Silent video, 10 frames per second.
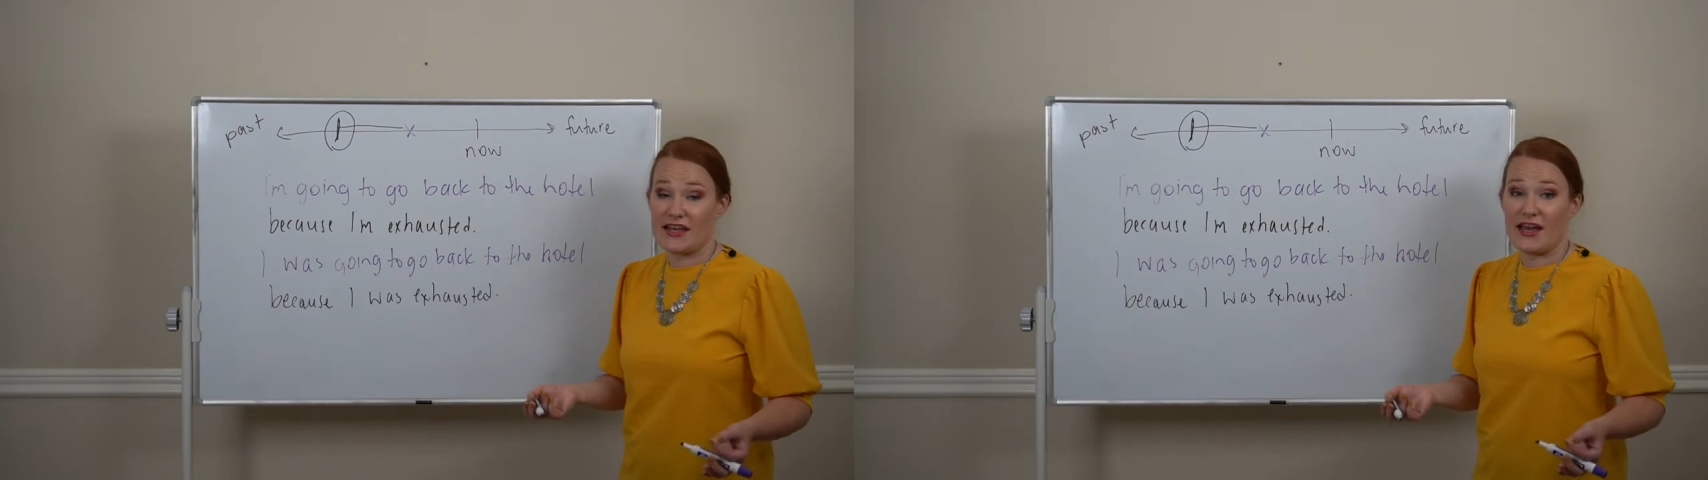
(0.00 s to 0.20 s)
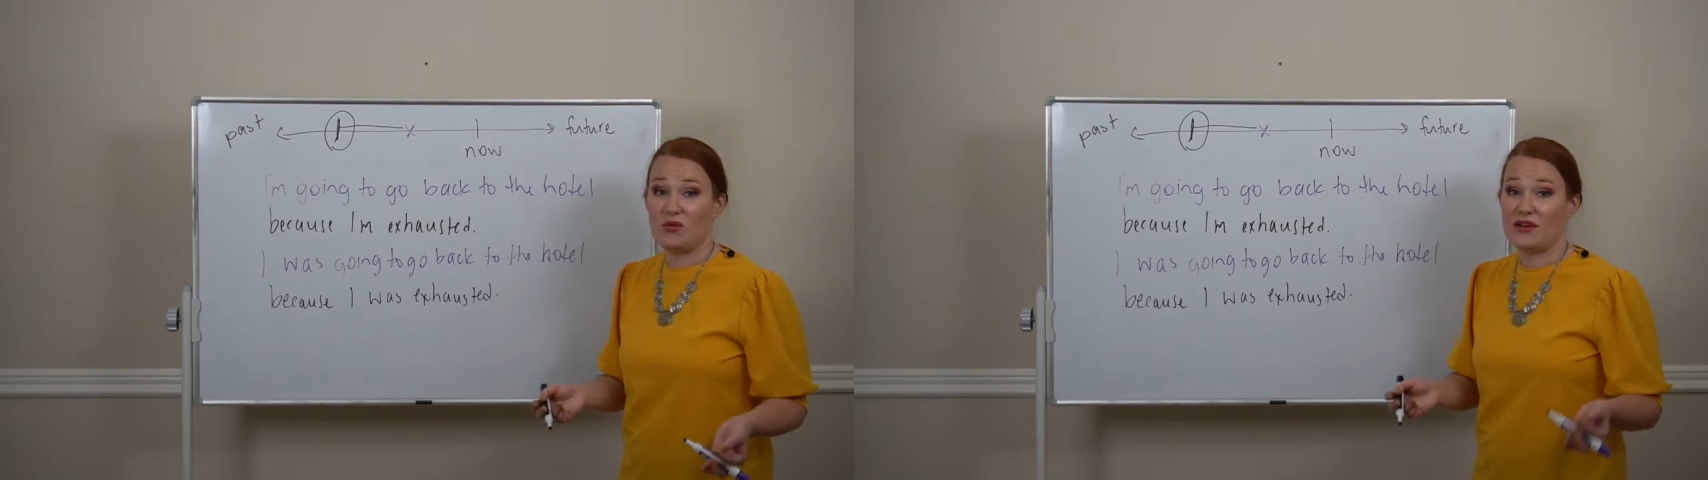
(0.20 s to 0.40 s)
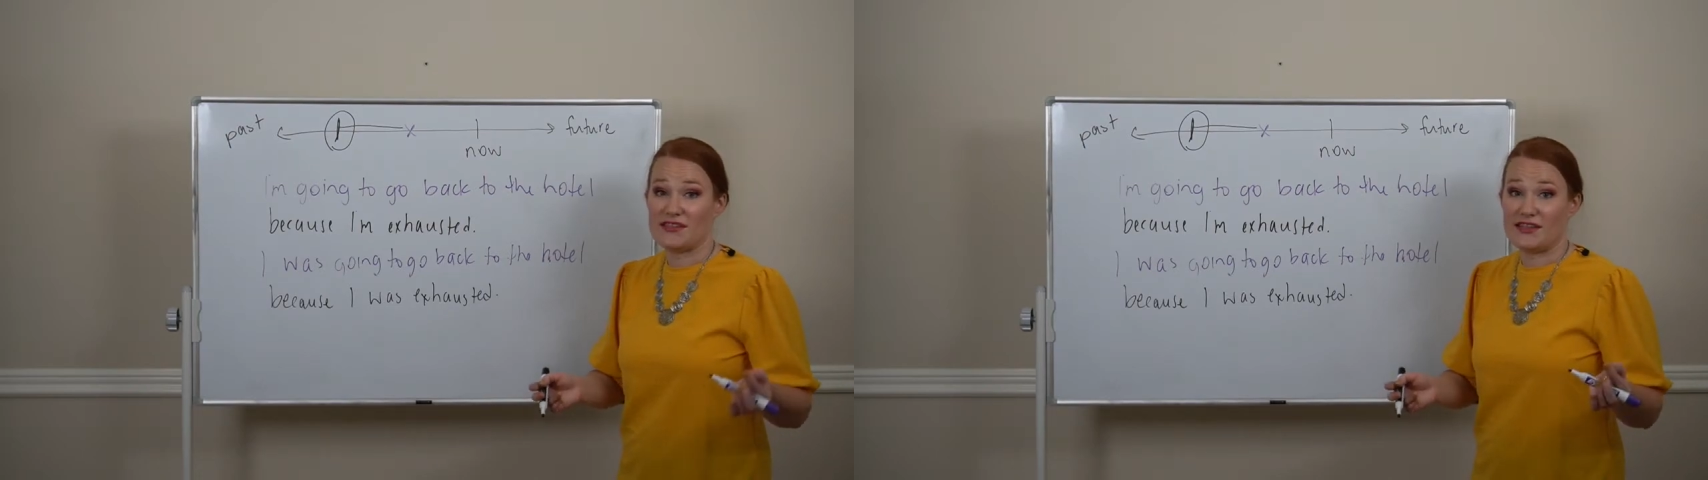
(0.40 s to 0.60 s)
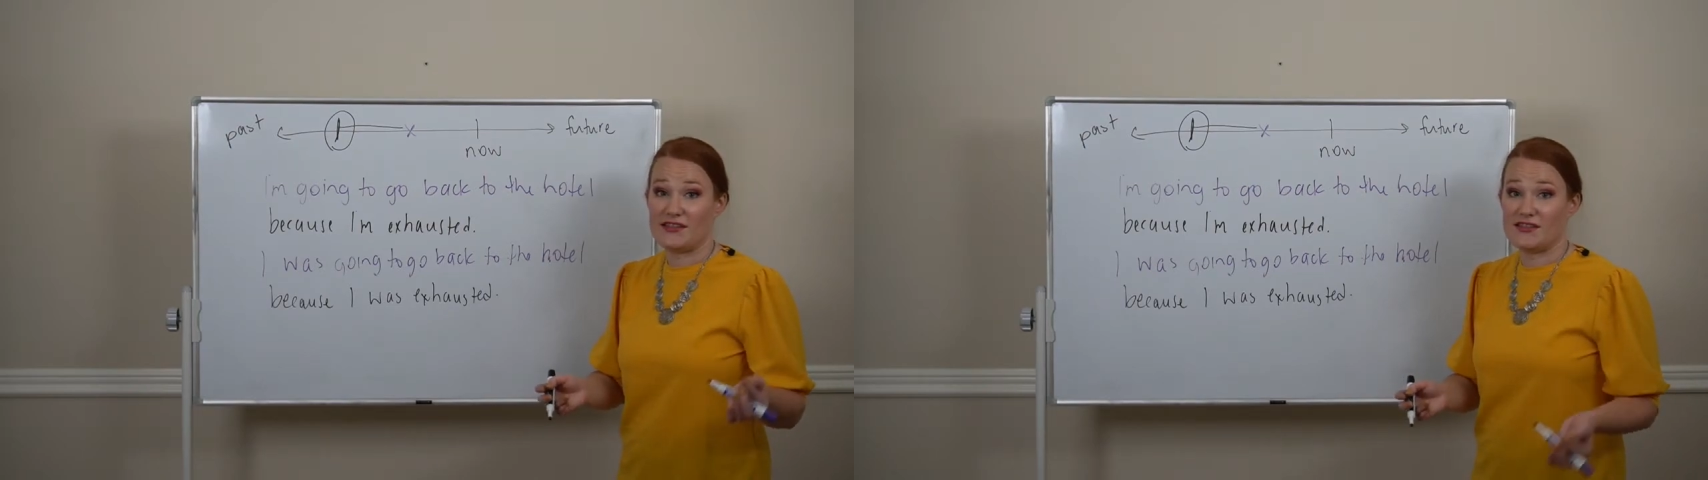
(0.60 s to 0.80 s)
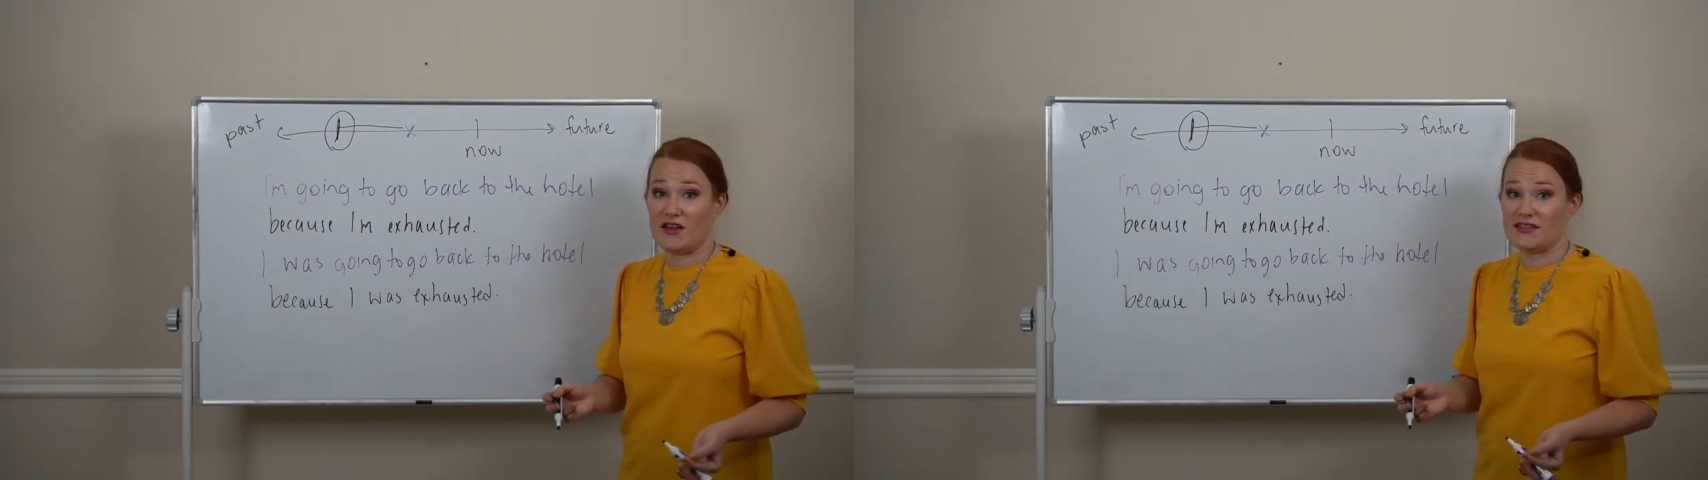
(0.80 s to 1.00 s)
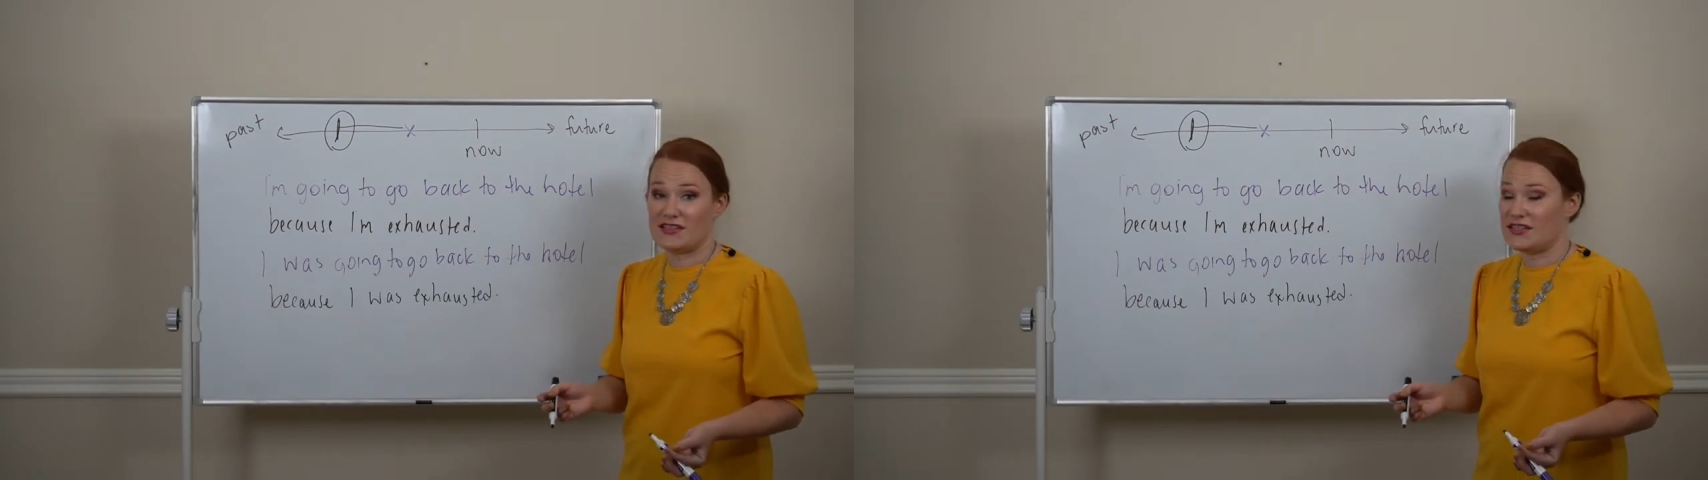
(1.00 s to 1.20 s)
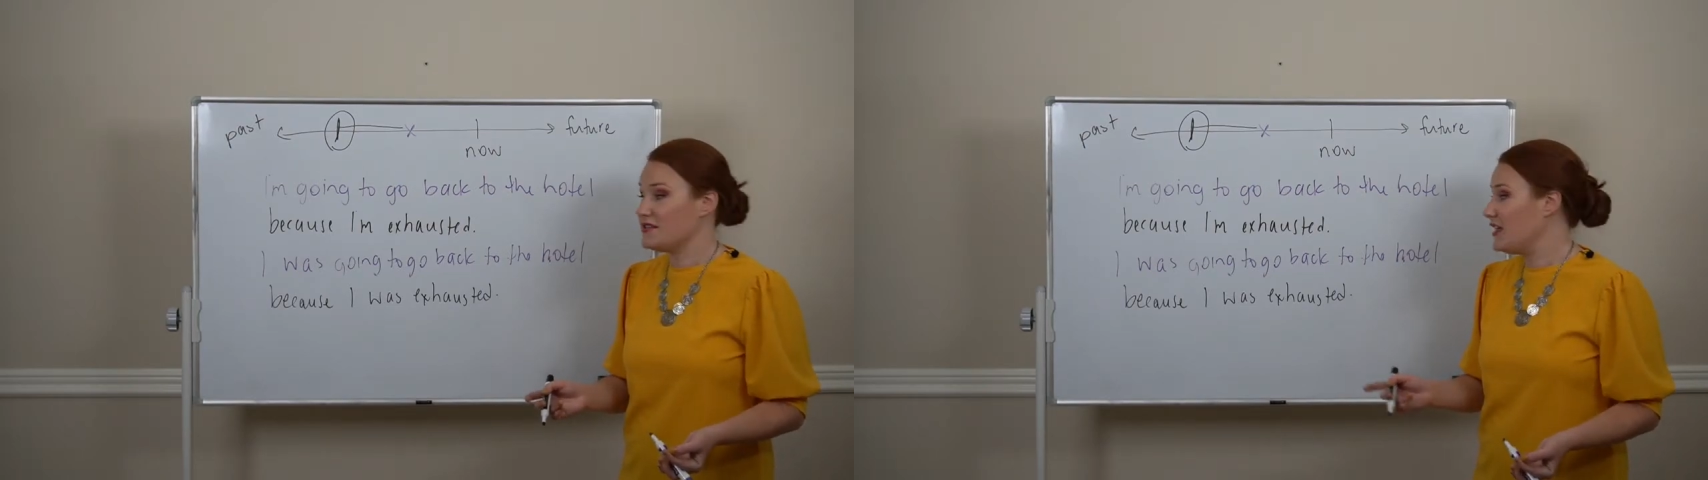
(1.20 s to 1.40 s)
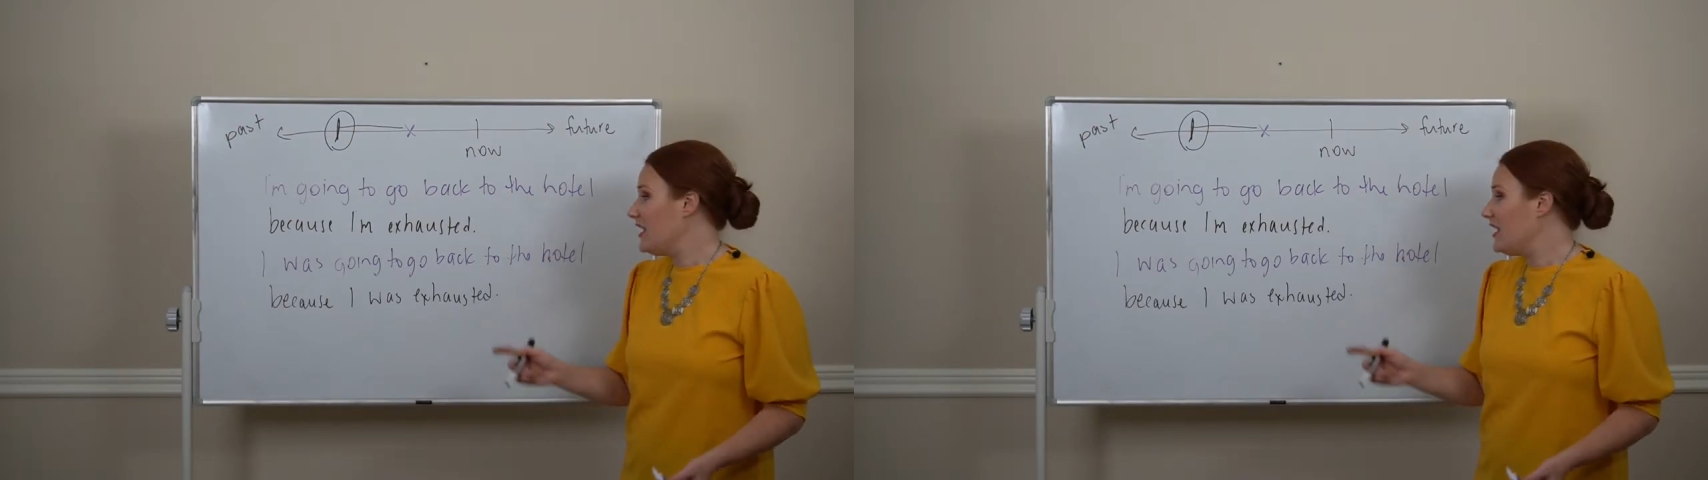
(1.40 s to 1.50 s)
I was exhausted.